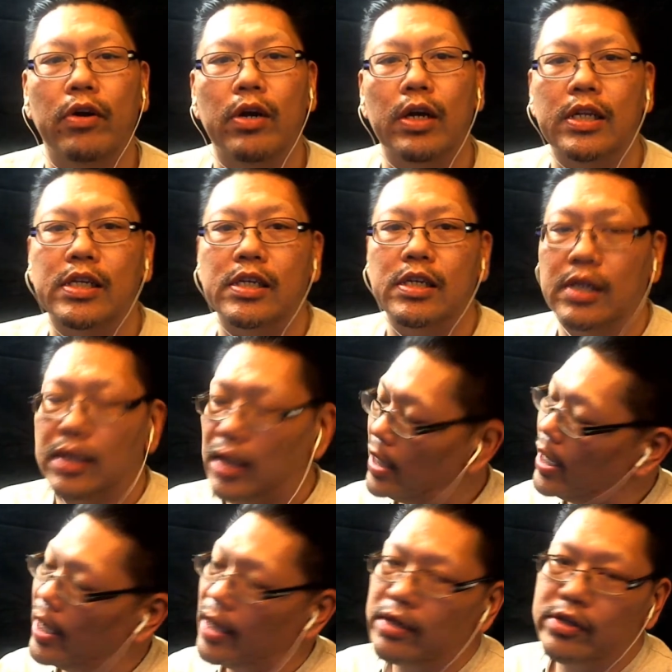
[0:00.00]
It's
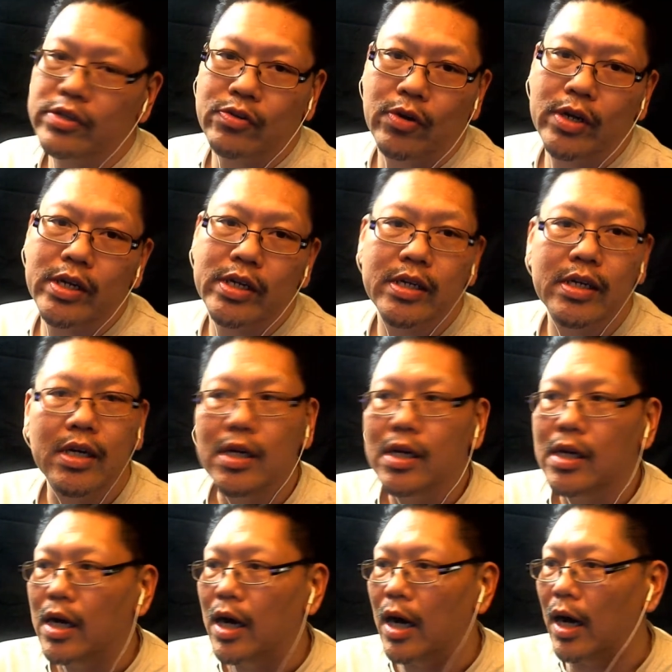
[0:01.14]
again short,
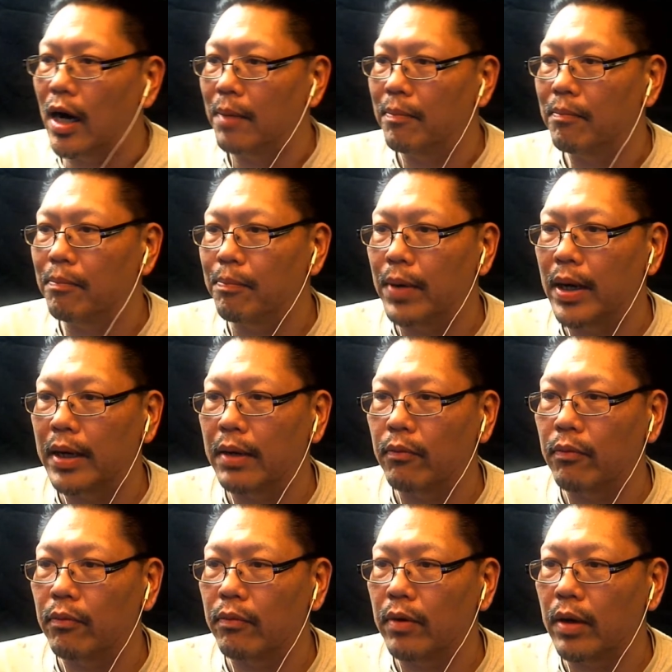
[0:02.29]
but
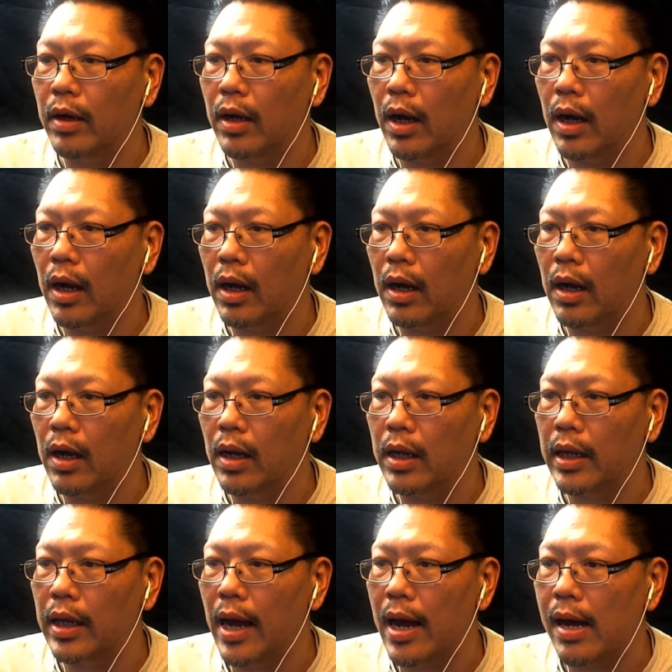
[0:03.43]

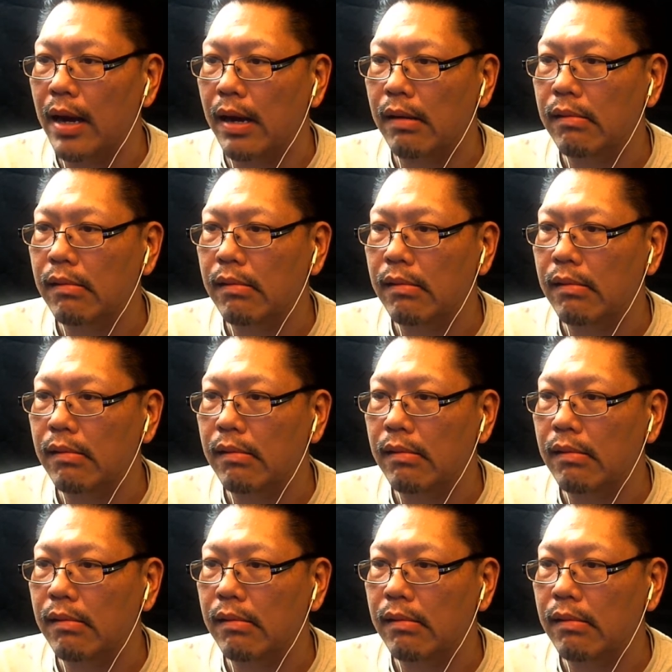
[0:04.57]
yeah,